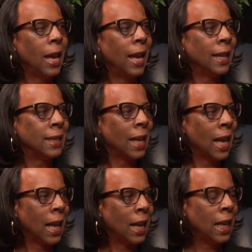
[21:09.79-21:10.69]

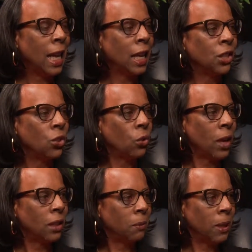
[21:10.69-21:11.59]
anxiety, and
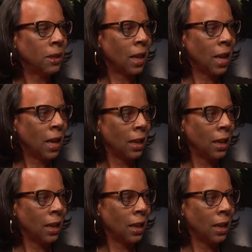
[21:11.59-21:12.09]
stress reside.